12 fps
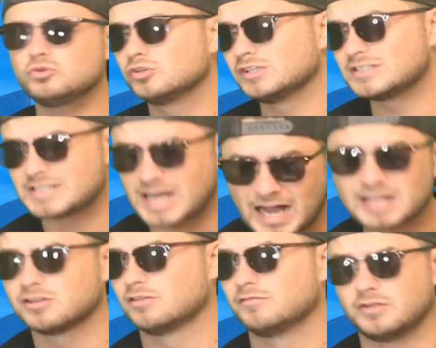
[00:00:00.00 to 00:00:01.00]
or at least I
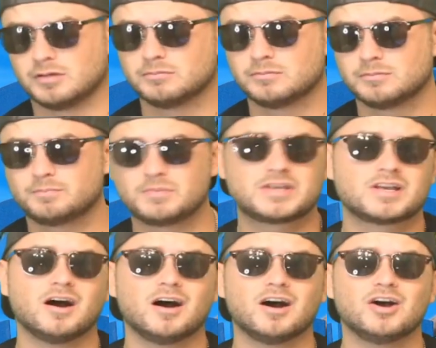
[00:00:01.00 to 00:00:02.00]
love them,
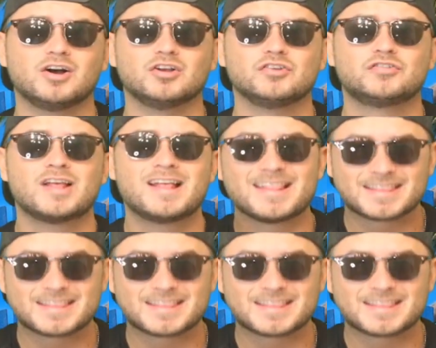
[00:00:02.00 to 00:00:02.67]
because